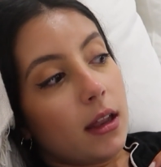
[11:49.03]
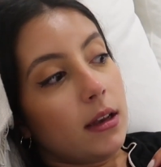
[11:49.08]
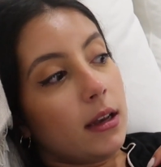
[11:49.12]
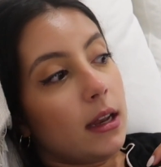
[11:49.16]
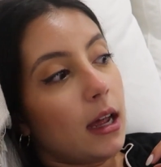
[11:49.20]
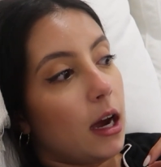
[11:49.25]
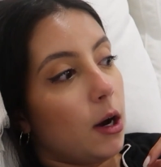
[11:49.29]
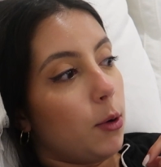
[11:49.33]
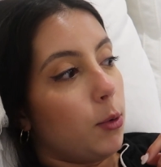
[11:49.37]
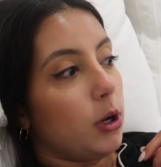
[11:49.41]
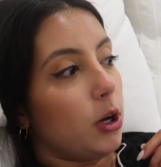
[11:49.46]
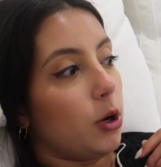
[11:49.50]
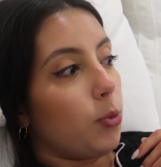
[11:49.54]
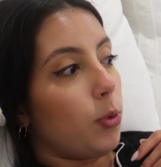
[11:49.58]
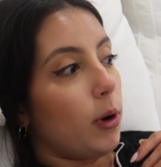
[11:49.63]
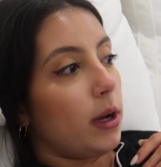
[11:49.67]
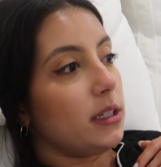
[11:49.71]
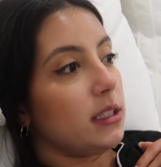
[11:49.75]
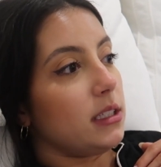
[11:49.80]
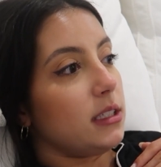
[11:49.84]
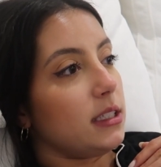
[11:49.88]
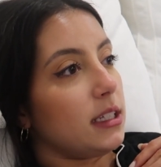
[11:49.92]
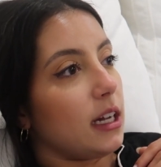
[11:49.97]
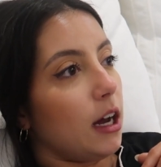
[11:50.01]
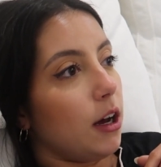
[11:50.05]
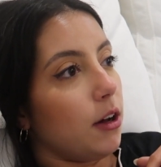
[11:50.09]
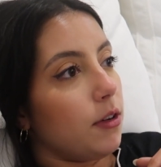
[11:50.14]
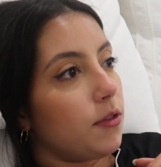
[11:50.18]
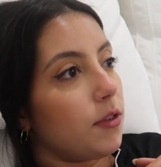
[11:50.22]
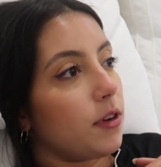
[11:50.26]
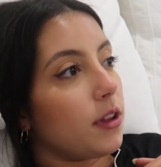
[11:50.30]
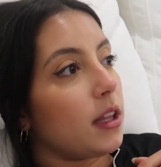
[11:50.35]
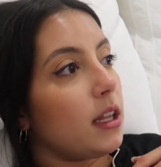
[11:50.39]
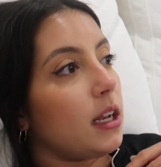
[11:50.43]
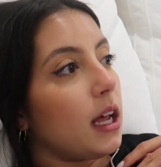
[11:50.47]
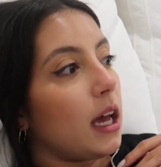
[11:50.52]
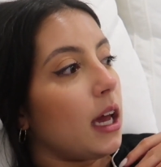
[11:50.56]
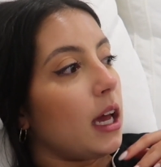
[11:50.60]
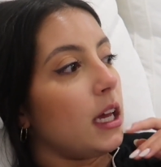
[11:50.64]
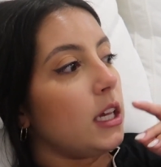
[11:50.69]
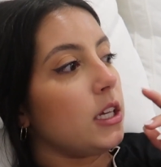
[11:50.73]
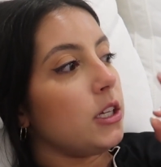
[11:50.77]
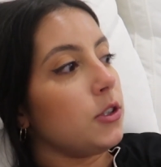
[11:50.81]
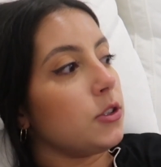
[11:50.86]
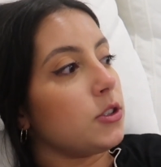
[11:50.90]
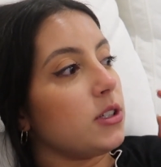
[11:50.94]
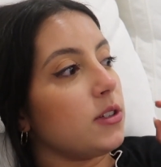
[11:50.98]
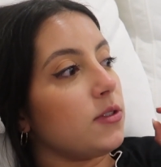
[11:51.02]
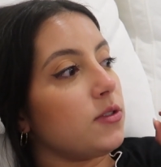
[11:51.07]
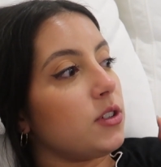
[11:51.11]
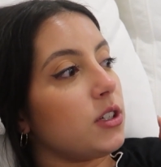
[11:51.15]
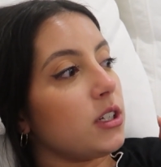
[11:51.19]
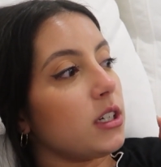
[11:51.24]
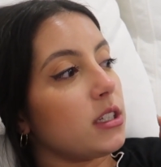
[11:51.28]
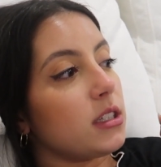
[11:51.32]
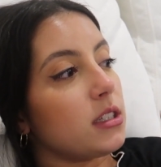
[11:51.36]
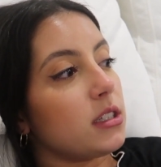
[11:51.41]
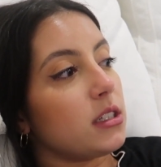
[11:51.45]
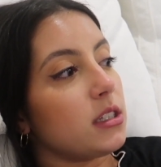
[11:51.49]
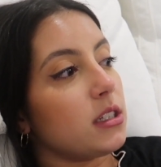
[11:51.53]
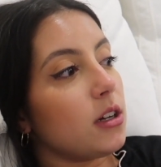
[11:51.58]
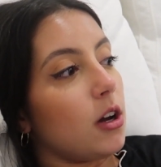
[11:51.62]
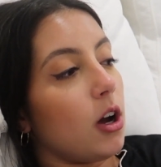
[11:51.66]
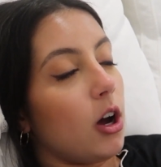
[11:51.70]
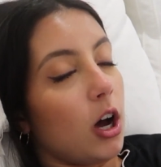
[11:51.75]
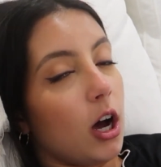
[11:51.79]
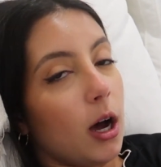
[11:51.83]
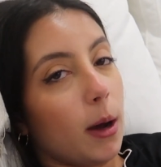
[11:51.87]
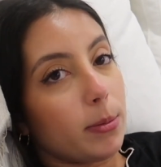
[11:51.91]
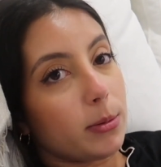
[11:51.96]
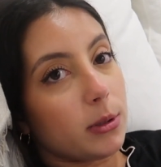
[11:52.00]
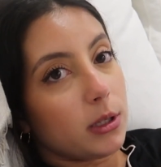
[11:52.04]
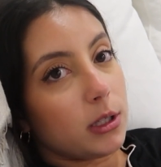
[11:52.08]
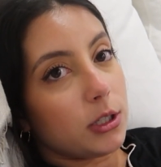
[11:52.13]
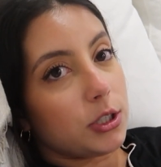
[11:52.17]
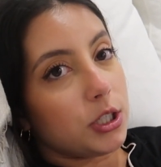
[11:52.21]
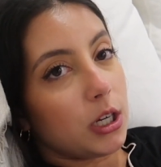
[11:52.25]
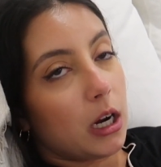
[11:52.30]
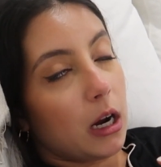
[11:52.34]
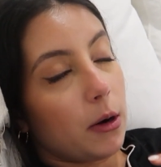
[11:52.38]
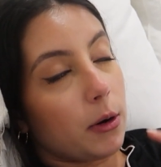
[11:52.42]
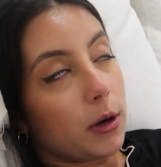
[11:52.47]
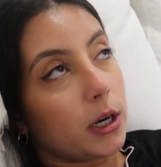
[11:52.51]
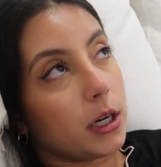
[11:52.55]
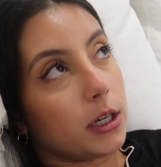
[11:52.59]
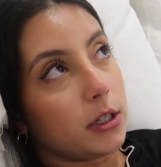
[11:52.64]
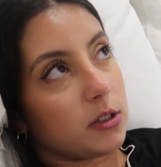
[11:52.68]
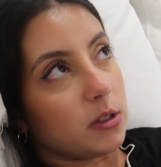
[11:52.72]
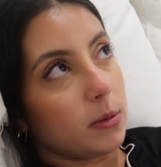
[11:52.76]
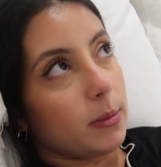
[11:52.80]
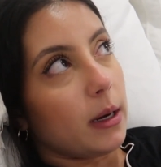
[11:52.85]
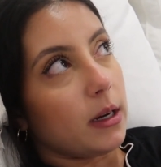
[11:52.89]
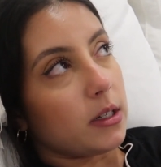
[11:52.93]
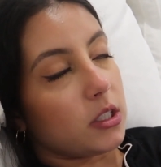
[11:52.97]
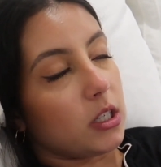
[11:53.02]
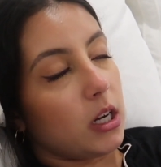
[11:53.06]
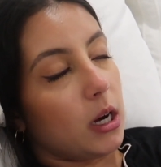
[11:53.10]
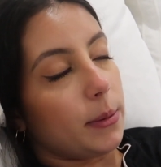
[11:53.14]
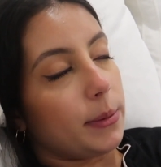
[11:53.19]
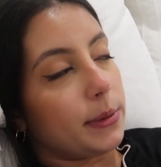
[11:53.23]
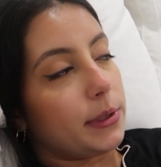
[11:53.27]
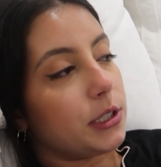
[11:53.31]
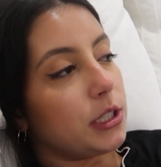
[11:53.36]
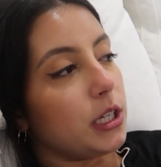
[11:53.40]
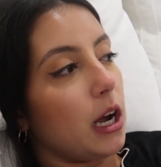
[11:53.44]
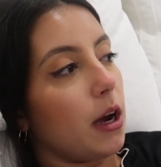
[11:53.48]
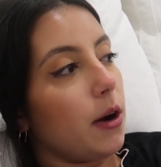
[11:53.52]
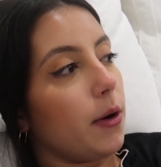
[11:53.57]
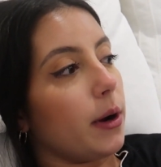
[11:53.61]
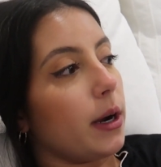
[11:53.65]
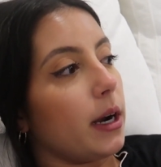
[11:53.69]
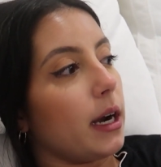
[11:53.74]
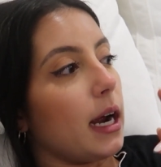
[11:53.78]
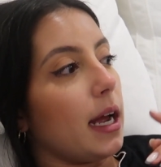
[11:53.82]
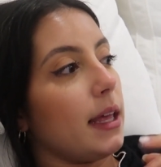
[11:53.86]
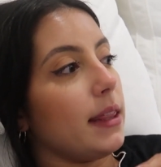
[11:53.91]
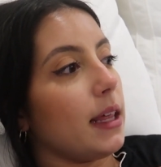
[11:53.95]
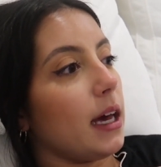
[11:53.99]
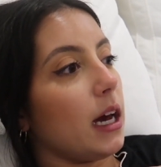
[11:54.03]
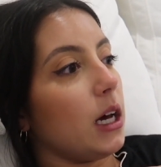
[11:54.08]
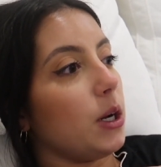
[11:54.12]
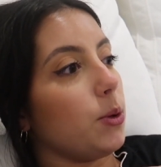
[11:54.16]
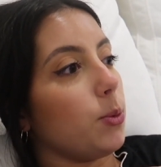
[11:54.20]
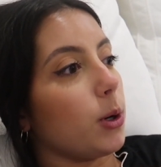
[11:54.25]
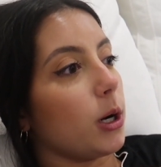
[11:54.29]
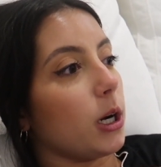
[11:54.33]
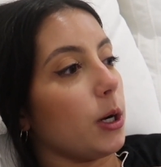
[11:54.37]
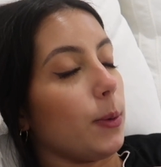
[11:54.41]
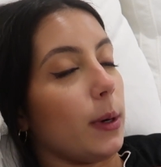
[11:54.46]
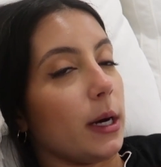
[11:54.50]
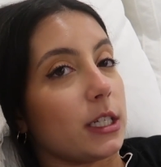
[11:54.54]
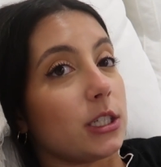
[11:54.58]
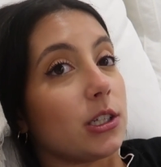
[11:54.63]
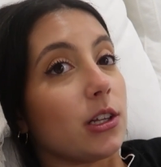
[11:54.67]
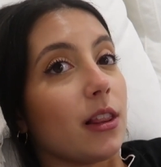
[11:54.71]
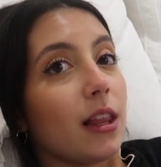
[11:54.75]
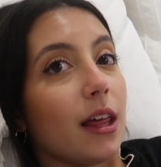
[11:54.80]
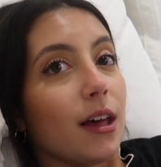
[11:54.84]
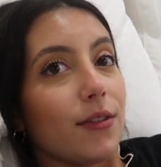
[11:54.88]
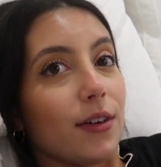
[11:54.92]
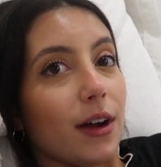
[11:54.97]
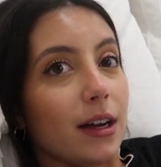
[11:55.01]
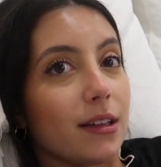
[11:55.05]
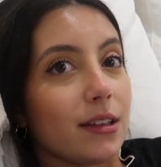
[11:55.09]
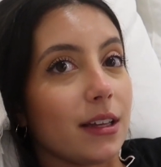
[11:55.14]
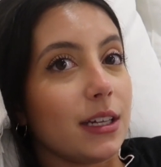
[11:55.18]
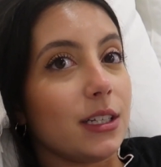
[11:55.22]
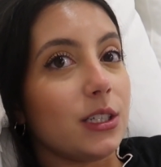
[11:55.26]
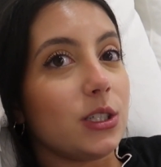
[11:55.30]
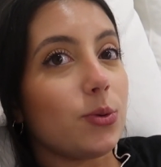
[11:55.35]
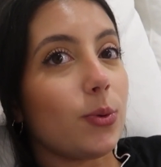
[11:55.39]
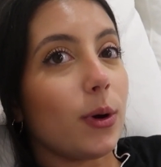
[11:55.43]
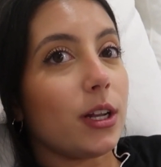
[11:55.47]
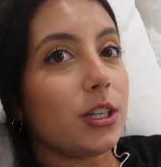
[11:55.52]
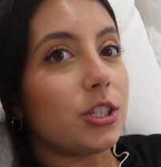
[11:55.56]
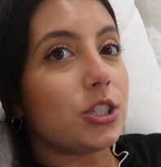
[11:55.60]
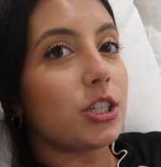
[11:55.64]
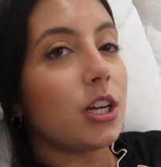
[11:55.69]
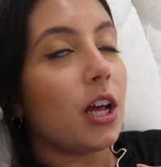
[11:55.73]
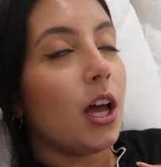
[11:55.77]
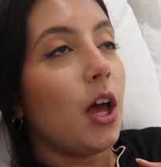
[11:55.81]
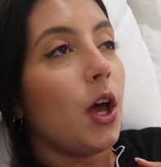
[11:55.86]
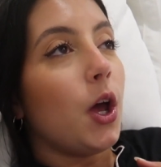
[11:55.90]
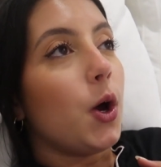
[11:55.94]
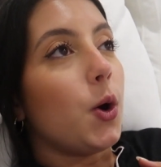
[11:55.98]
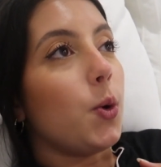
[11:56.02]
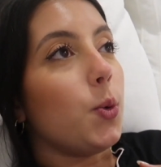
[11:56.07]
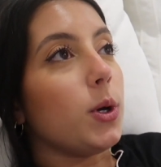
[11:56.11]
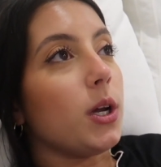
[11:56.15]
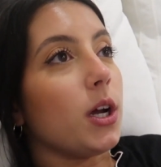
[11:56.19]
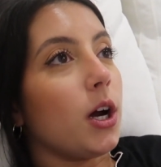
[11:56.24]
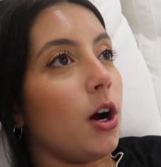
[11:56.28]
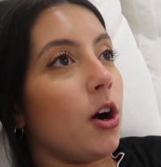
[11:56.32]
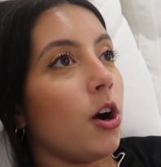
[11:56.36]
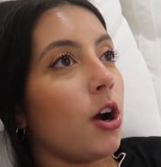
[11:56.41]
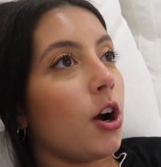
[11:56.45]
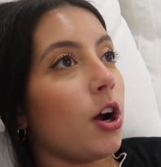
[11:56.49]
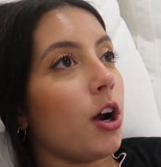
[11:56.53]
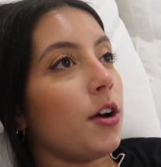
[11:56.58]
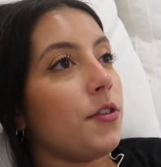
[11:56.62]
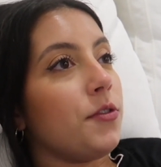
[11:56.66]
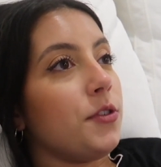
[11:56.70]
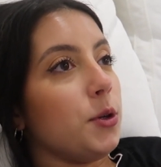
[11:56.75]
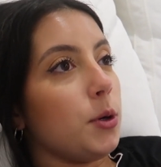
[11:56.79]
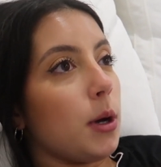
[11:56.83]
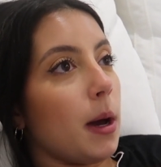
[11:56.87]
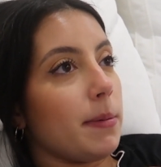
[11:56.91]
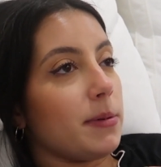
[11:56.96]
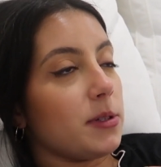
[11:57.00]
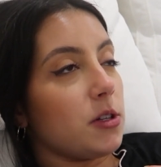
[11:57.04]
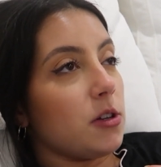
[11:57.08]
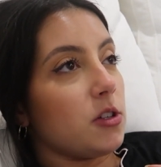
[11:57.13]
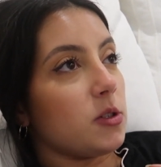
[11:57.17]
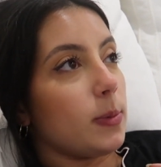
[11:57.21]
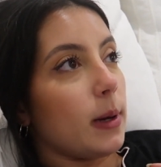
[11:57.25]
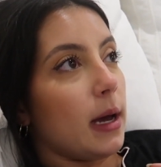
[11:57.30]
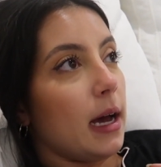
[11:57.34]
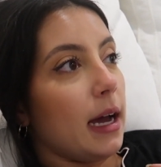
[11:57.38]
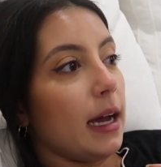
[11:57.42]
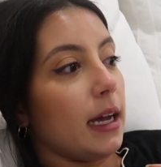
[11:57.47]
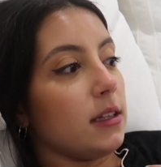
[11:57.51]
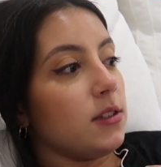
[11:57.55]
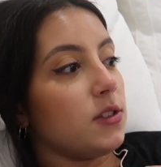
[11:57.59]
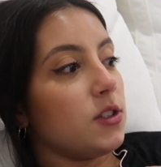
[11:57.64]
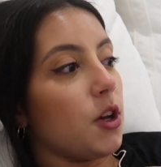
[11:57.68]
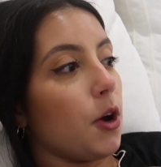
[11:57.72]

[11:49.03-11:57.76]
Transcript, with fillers: now we are winding down for the night. Yusuf just hopped in the shower or is about to hop in the shower and then we're gonna watch Love Island, which we are a few episodes behind.